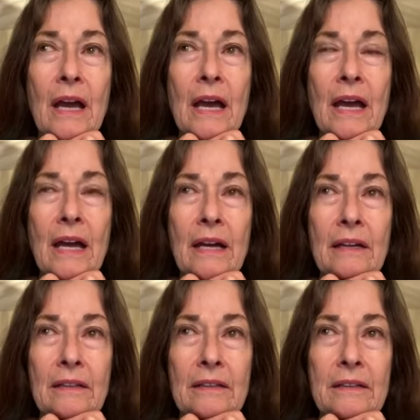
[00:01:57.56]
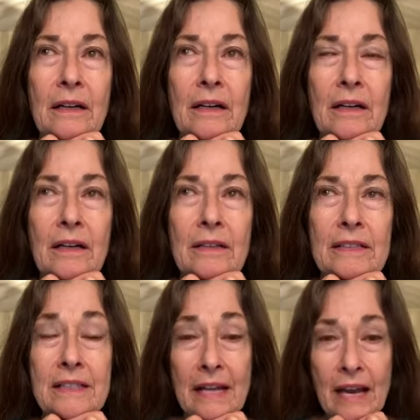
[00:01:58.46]
And uh,
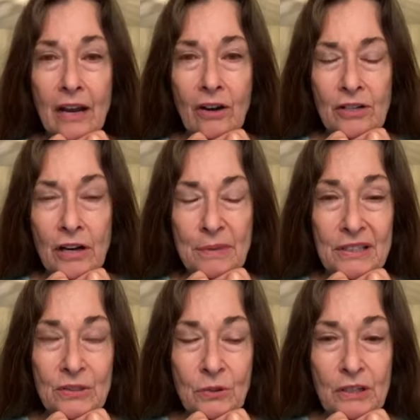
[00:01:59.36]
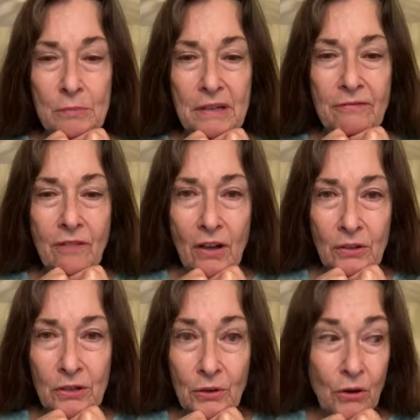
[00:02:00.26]
today our topic is going to be follow
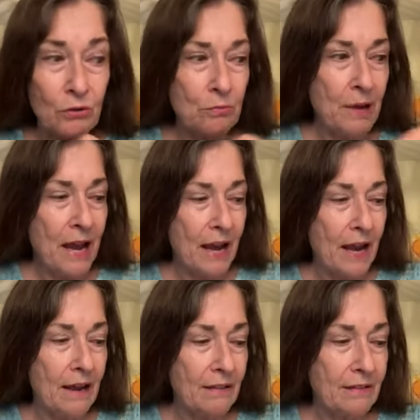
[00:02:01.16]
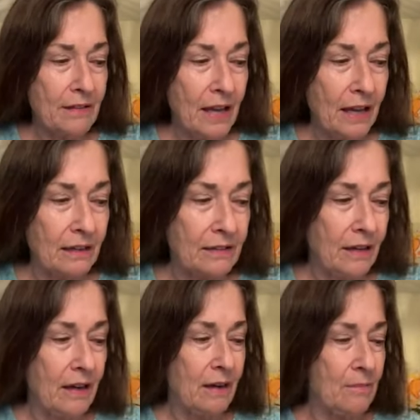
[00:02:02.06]
your own path. And
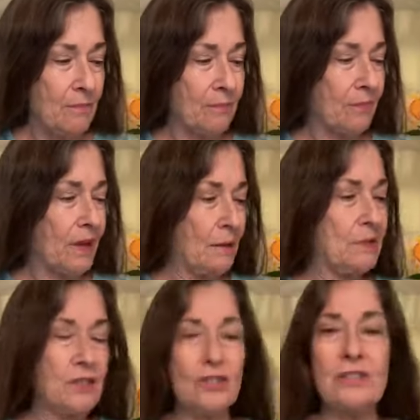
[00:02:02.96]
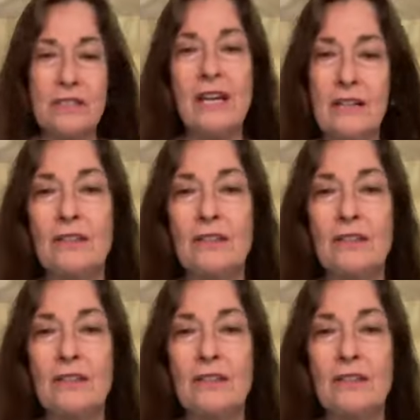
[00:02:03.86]
um, I'm going to just take a